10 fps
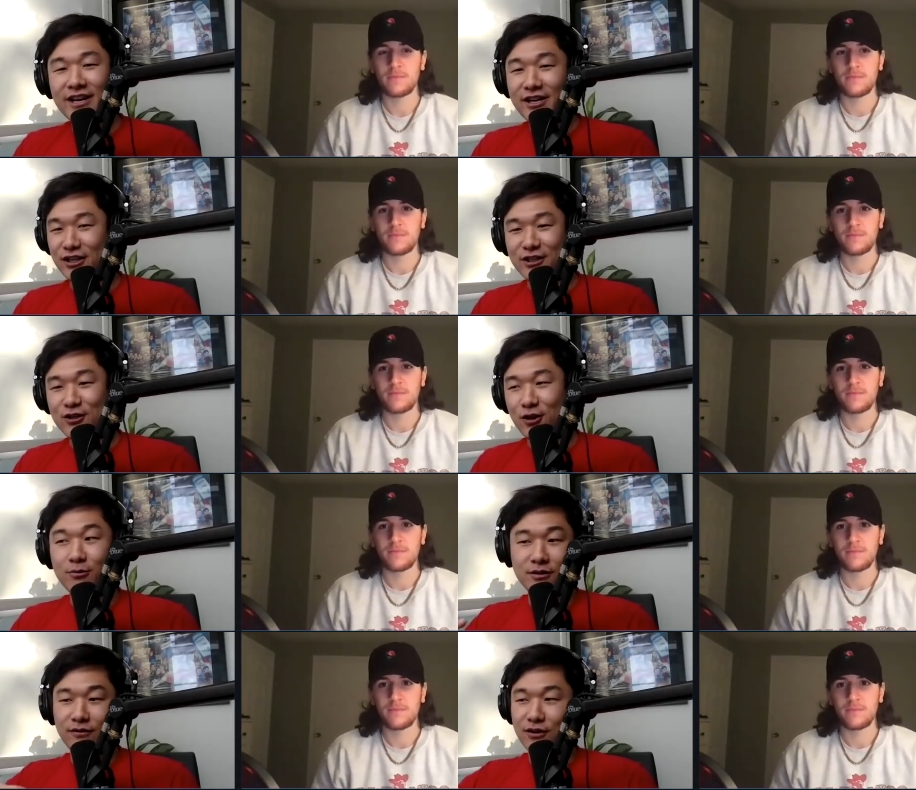Speaker 1: just in
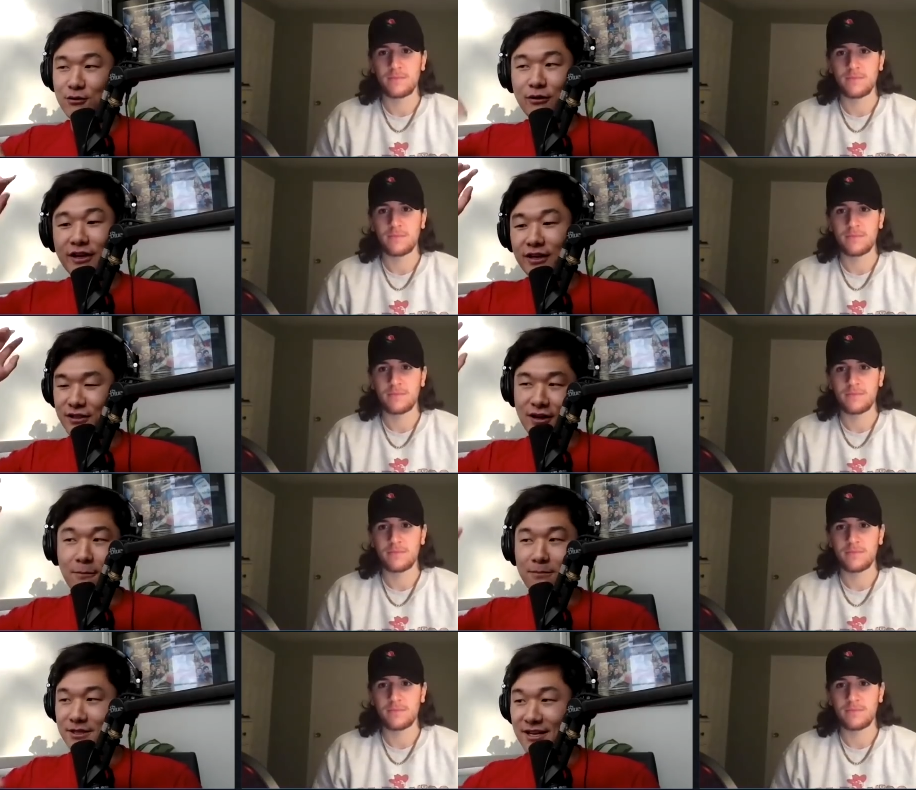terms of the swings and
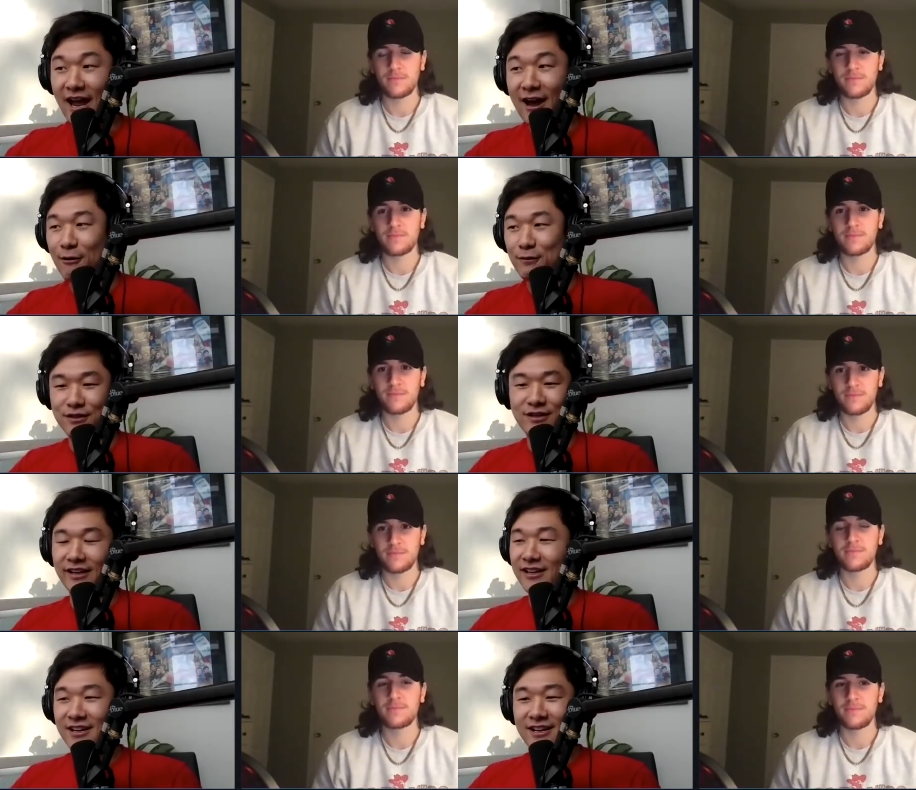ups and downs and like
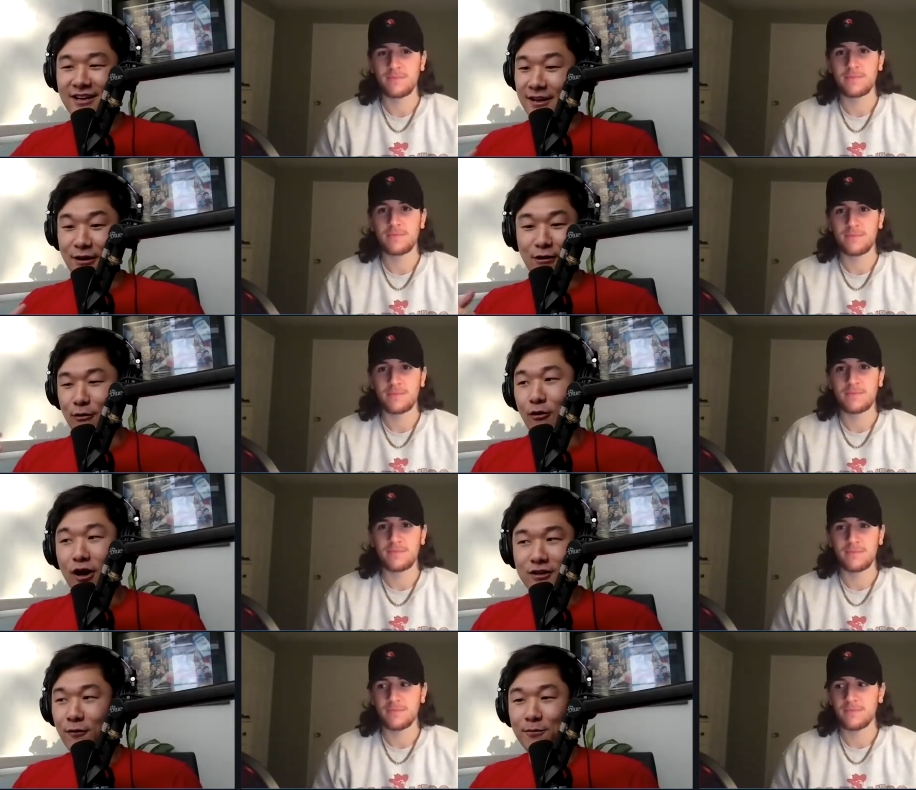you know, we
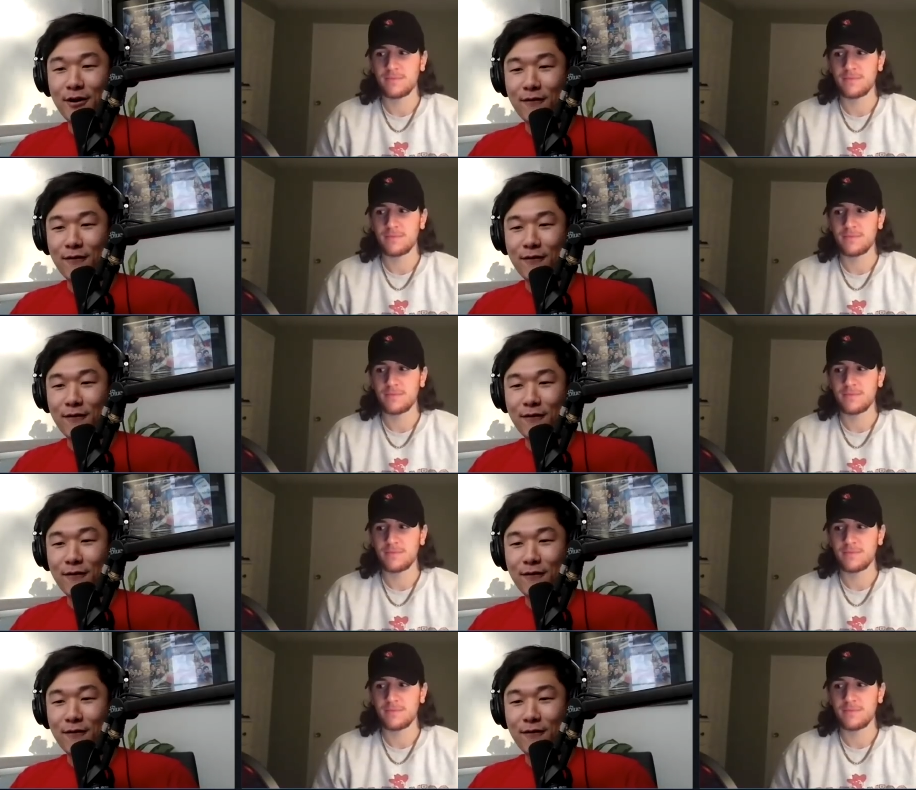watched football on